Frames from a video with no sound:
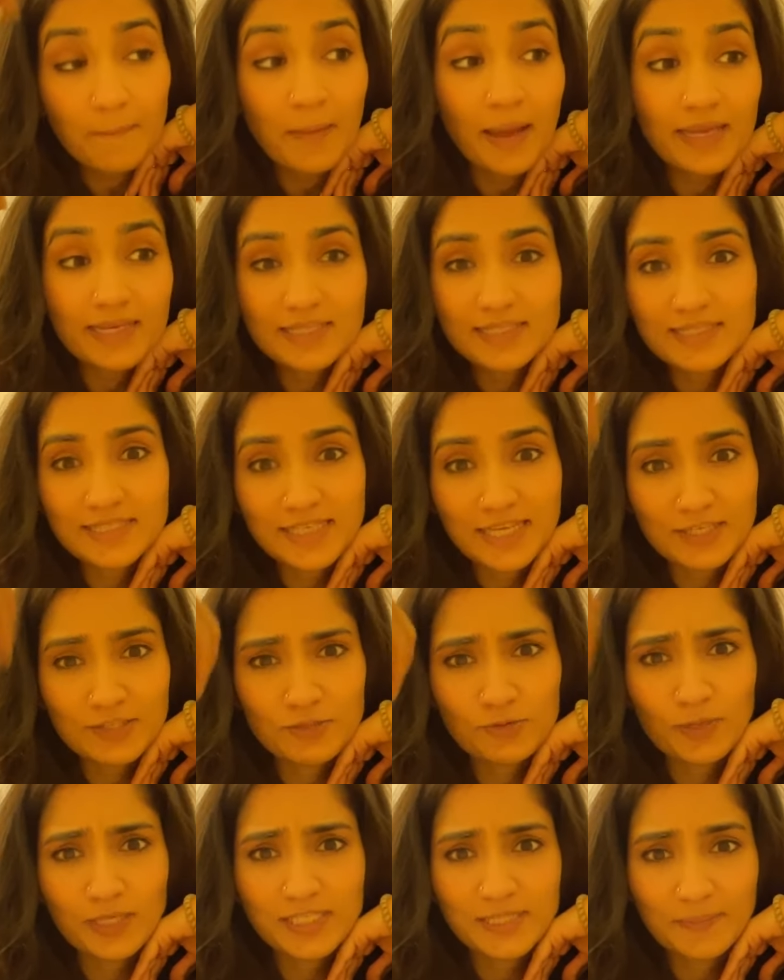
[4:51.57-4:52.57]
mind
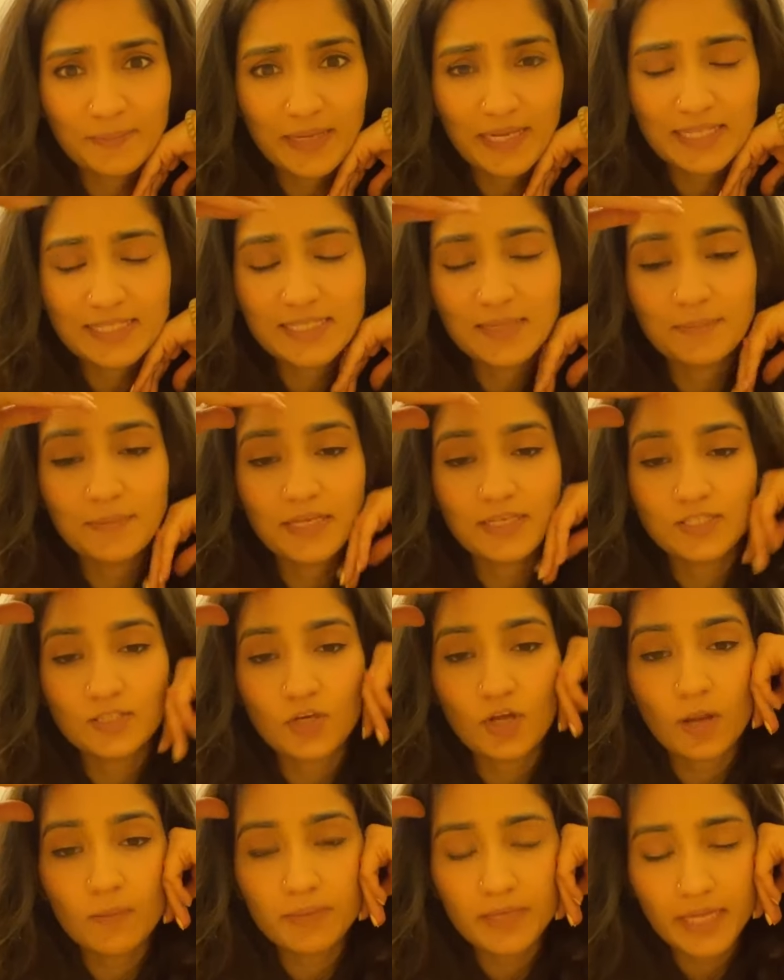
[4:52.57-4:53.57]
state to explain something
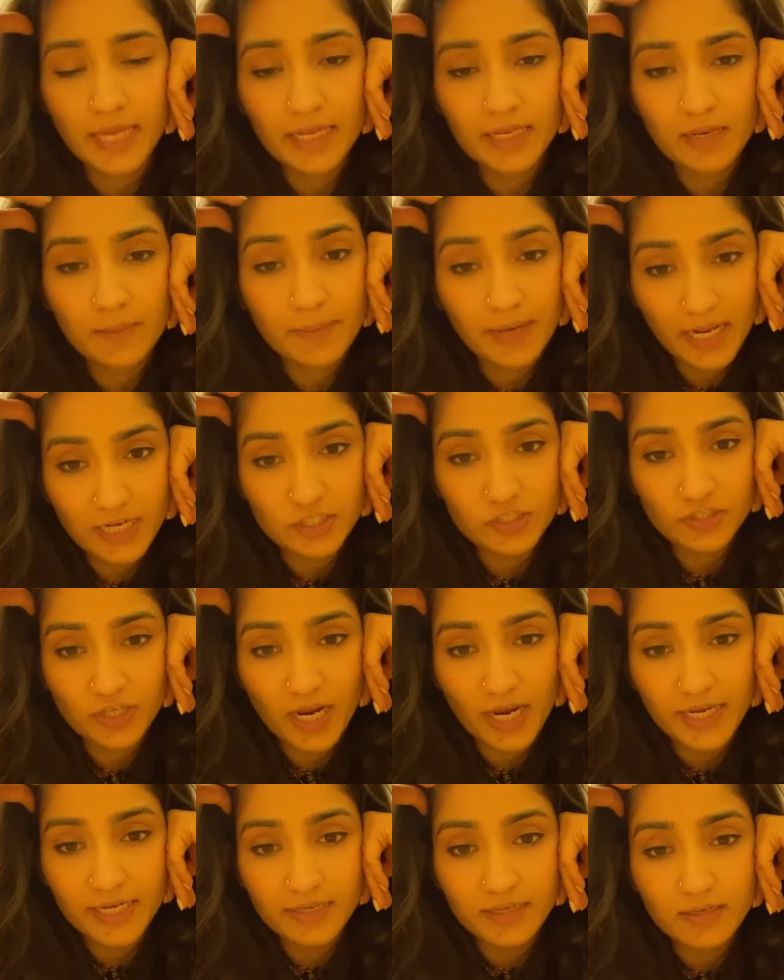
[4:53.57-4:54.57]
so complicated, but I
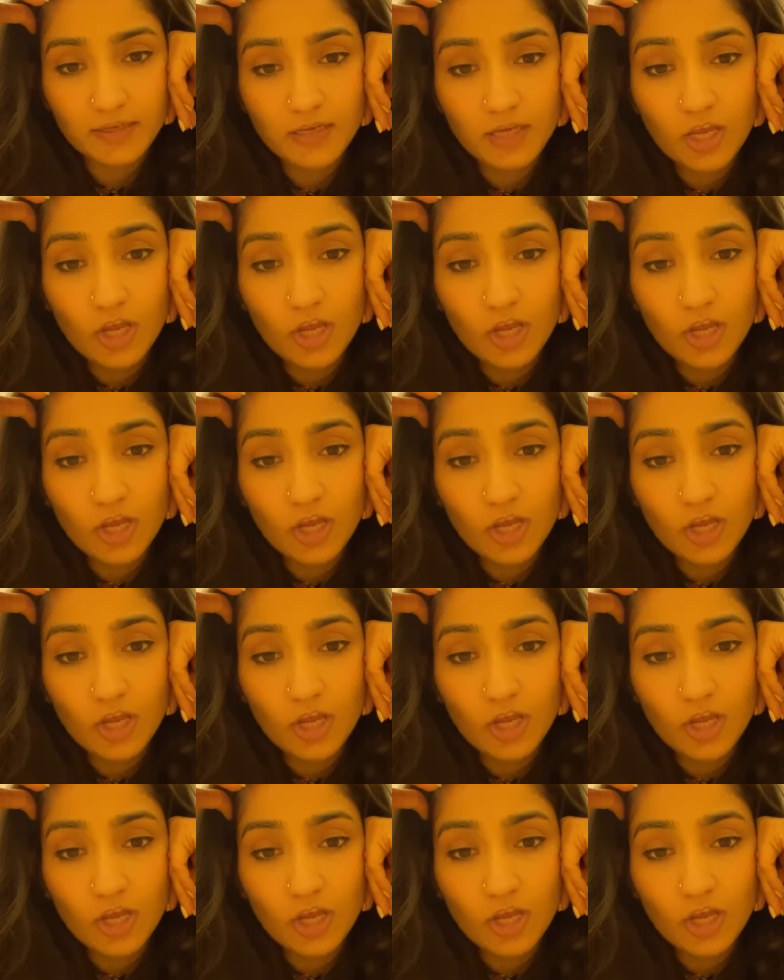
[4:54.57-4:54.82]
tried.